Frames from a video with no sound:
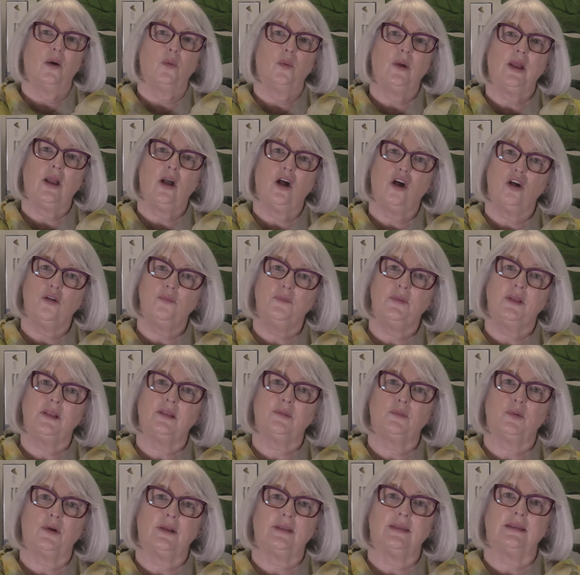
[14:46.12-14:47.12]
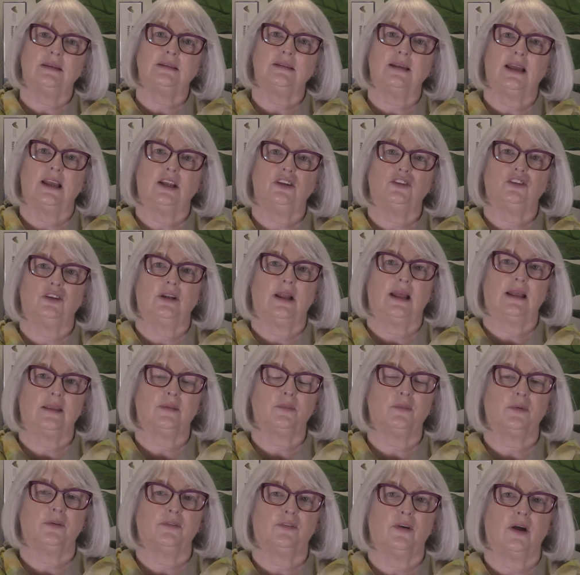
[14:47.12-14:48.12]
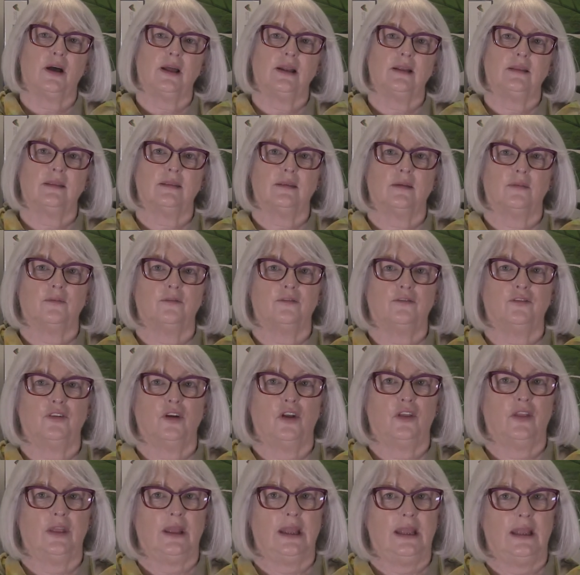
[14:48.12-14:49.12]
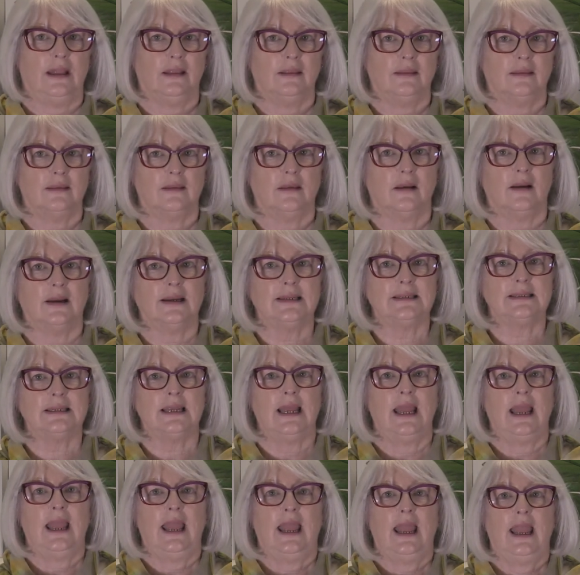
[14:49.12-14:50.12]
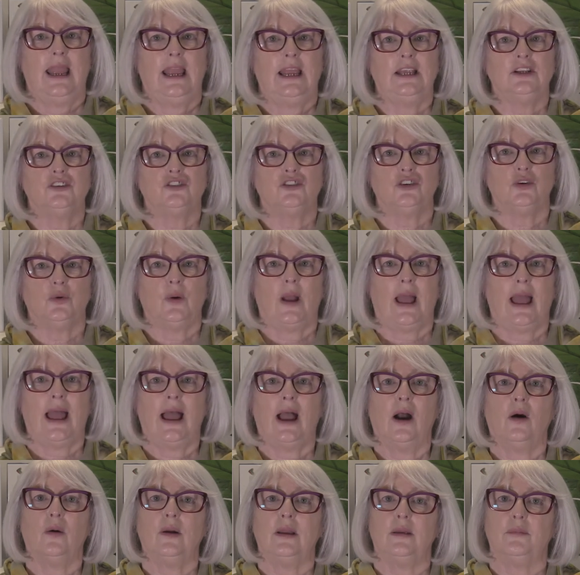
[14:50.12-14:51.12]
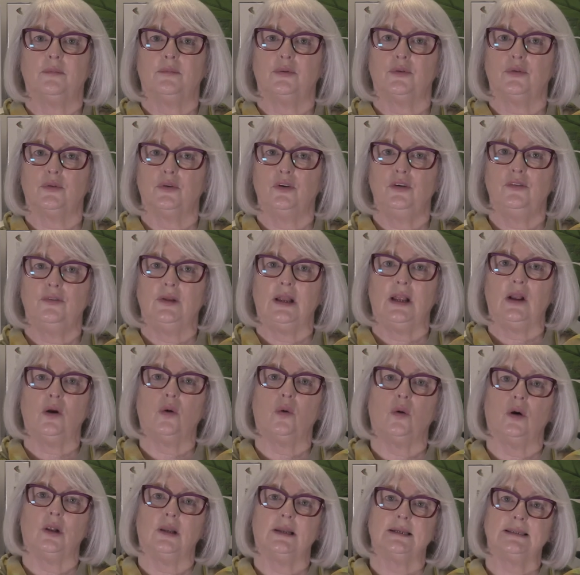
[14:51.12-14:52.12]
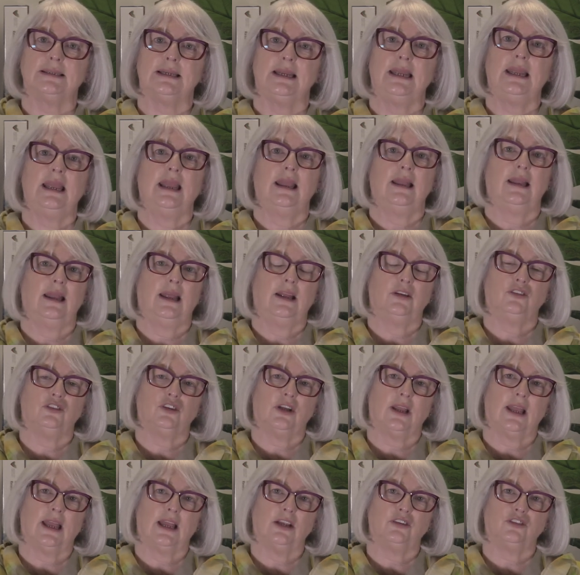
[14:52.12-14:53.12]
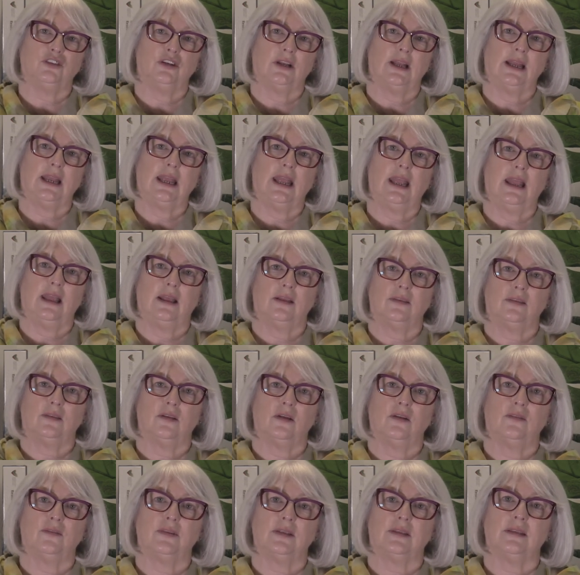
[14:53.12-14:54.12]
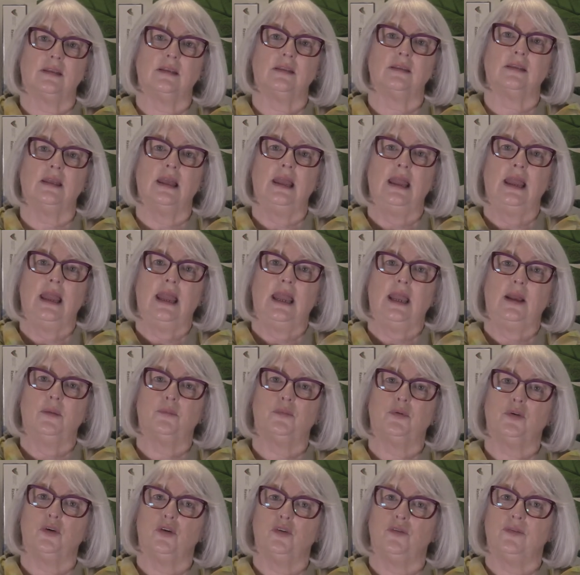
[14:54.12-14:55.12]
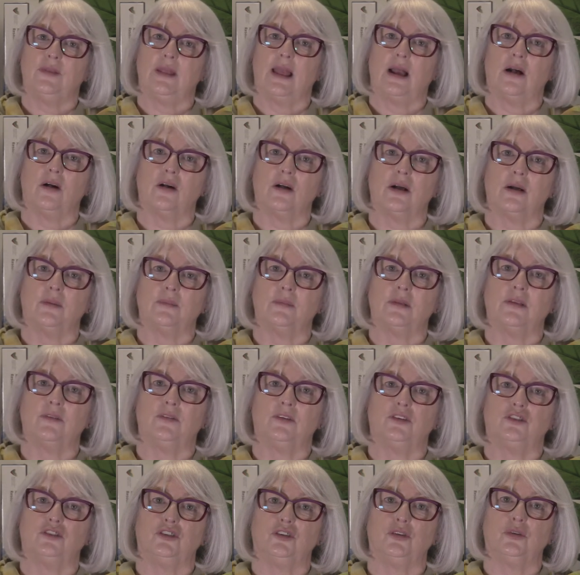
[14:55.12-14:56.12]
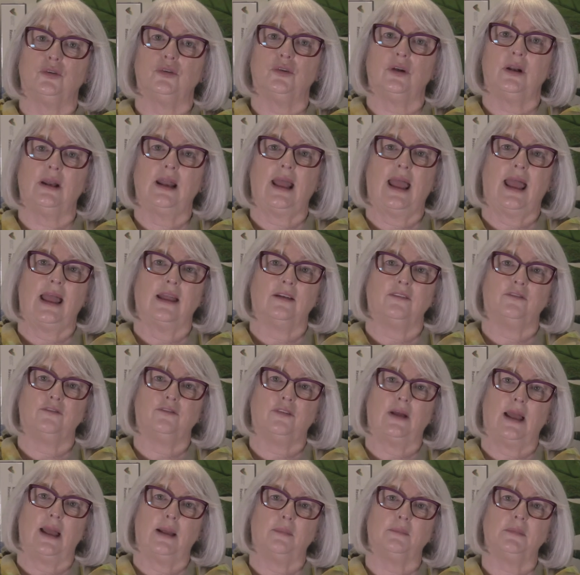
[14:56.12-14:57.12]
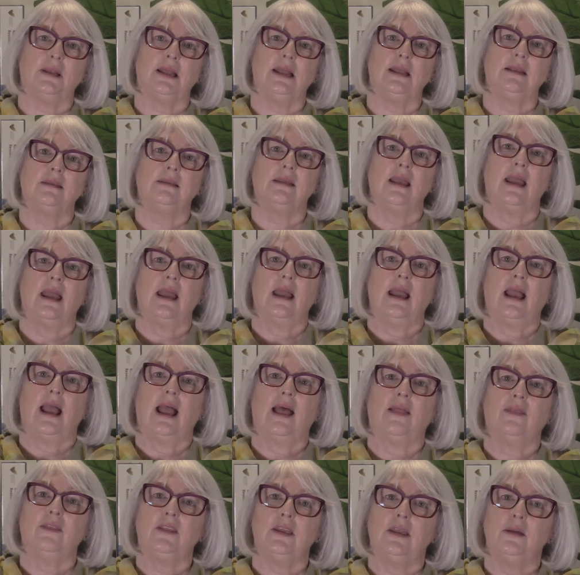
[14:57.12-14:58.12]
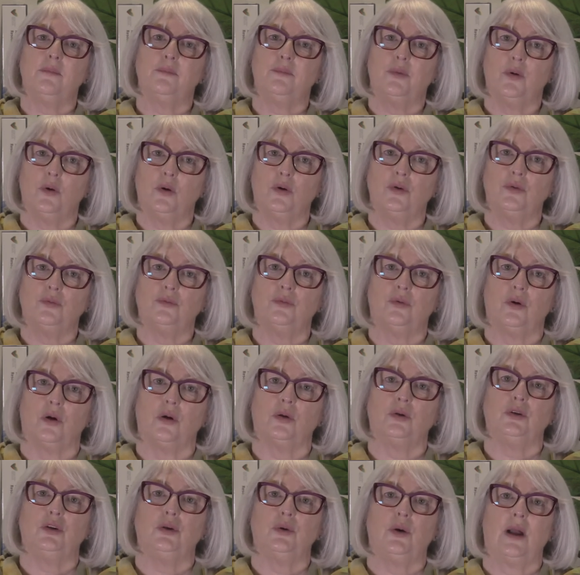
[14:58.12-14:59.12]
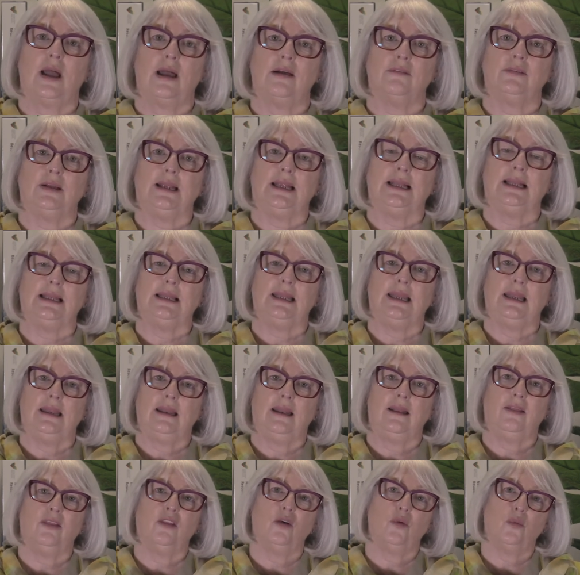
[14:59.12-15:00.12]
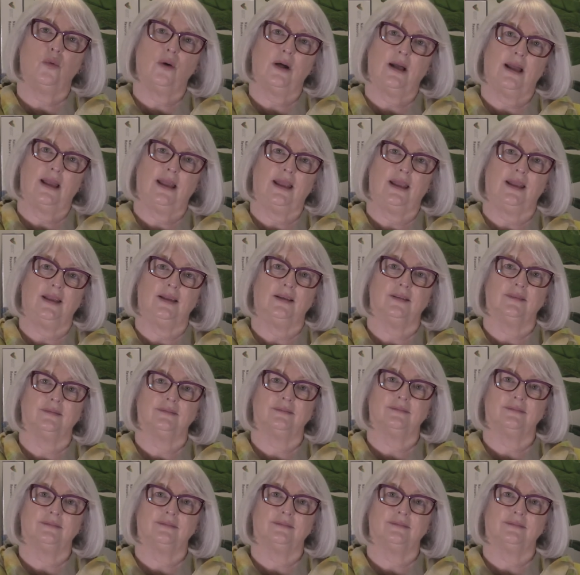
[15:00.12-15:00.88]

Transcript: We hope this presentation has provided some further insight into how improving quality in education and care services improves outcomes for children and families, and the important role you have in leading the way.